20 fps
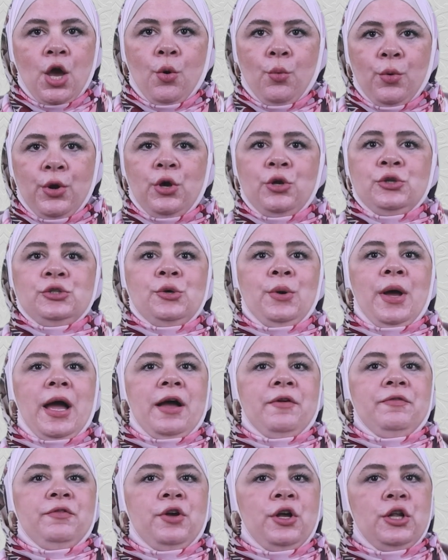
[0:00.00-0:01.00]
We also
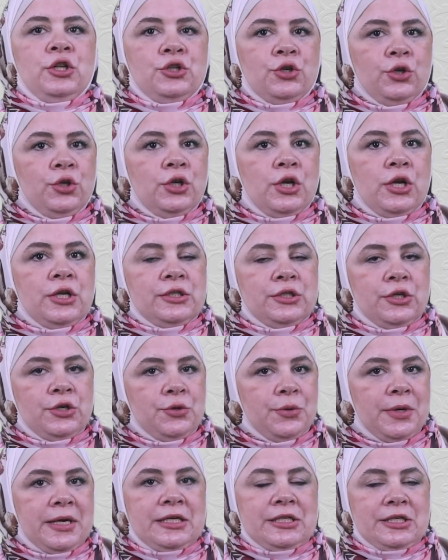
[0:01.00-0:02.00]
have cultural
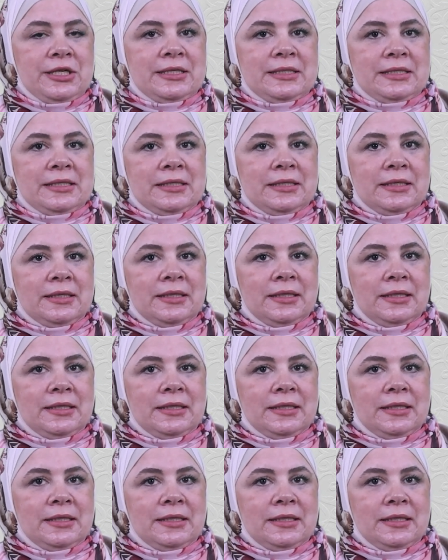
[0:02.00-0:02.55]
considerations.